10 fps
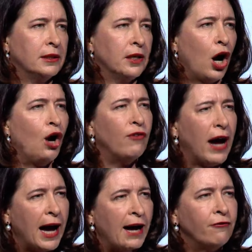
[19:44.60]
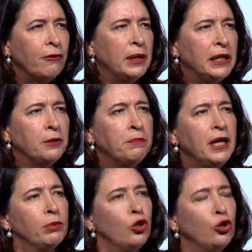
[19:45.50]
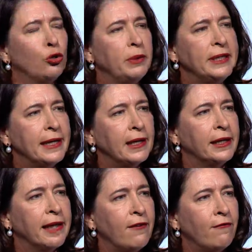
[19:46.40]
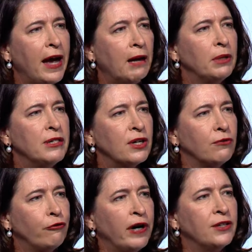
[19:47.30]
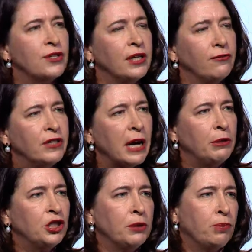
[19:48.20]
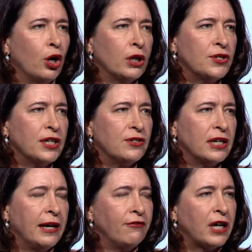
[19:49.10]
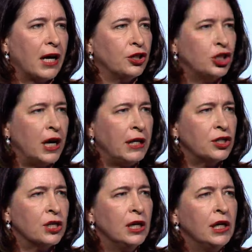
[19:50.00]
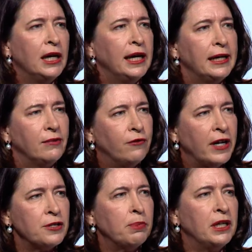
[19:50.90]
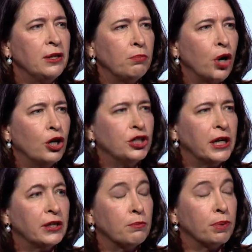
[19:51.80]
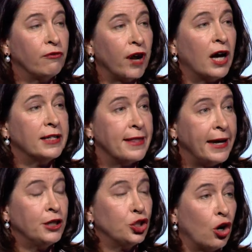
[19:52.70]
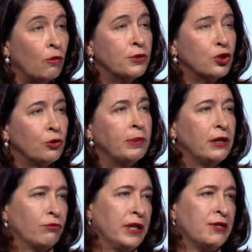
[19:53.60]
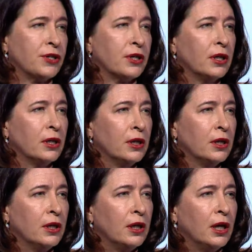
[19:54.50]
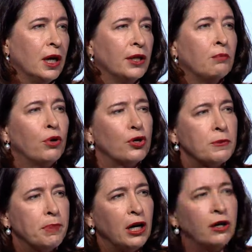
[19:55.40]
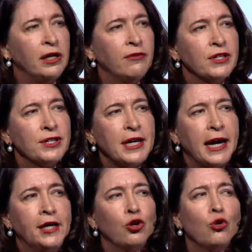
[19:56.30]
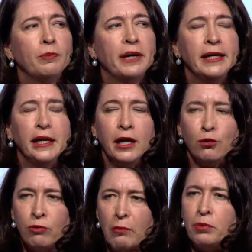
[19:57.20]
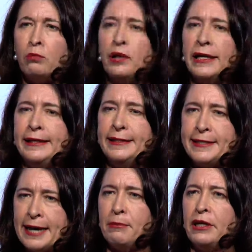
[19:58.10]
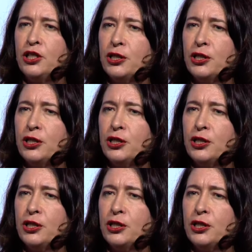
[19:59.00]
Over half a million people who could be telling their families and friends that if damaging policies are left unchecked, investment in the project that provides their jobs could be at risk and the prosperity of the state could be irreparably damaged.